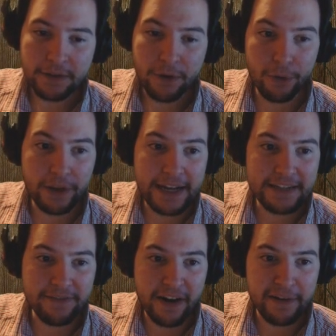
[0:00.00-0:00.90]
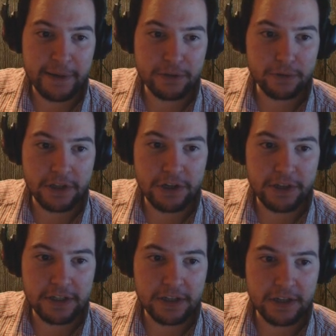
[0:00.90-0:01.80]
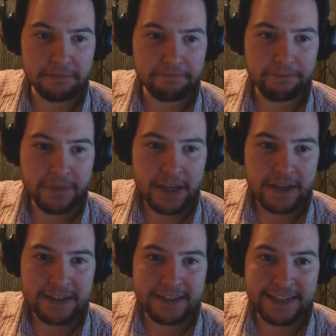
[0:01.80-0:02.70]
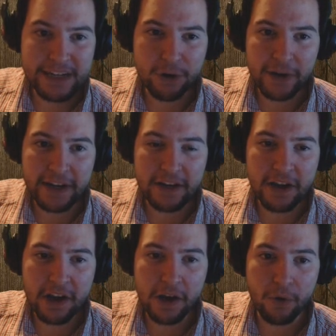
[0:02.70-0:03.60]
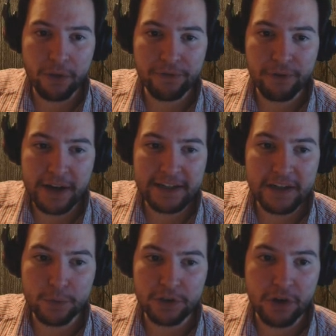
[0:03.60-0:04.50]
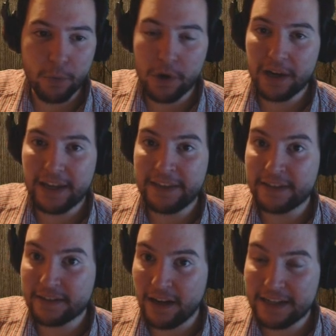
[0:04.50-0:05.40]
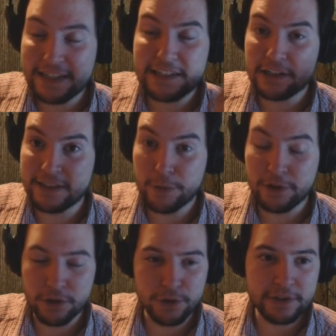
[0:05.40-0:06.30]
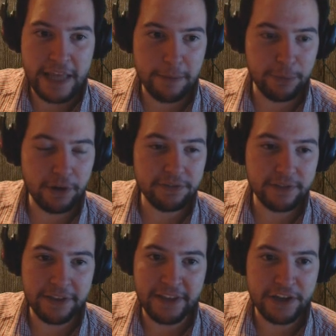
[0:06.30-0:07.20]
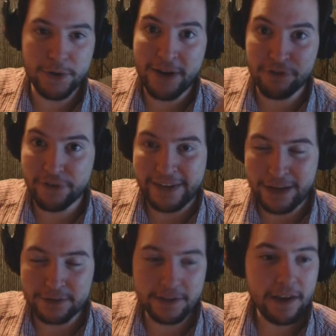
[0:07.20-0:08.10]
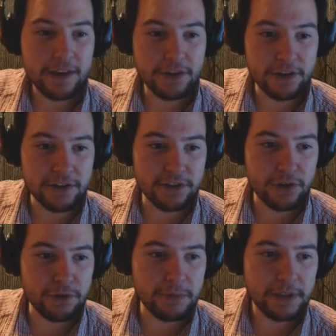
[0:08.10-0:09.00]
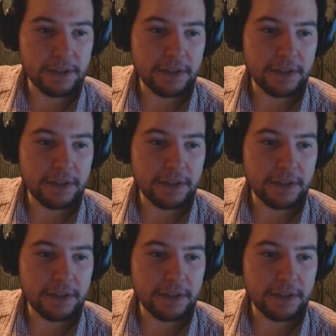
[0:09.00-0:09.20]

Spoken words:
lesser fire elementals another turn. Decoying her or the Frightener would not work in the slightest, because they would lose their buff and then you have nothing else to consume.